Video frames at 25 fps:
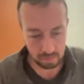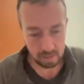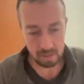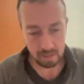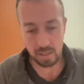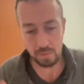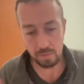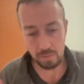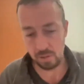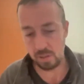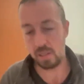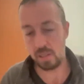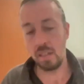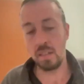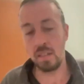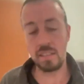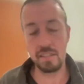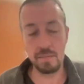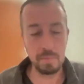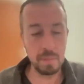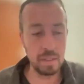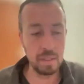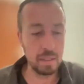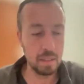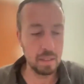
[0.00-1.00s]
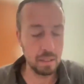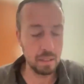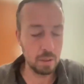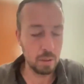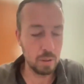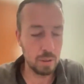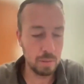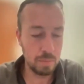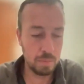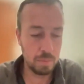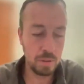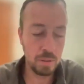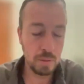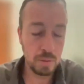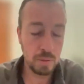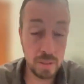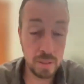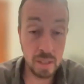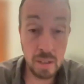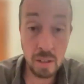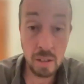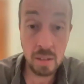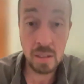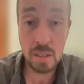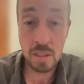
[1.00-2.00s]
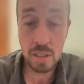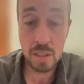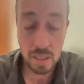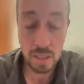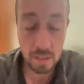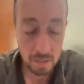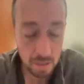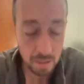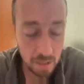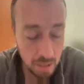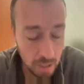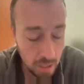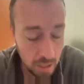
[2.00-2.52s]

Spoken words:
the different cuts of meat that you can produce that are kosher?